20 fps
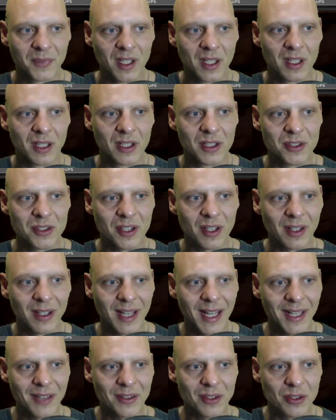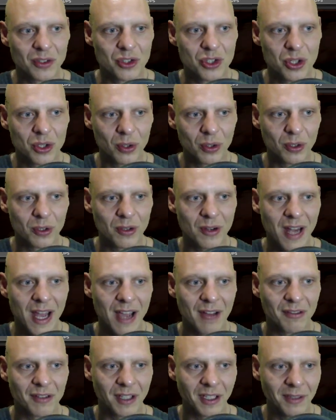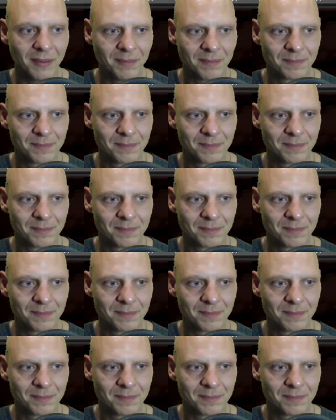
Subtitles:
you select jewel crafting,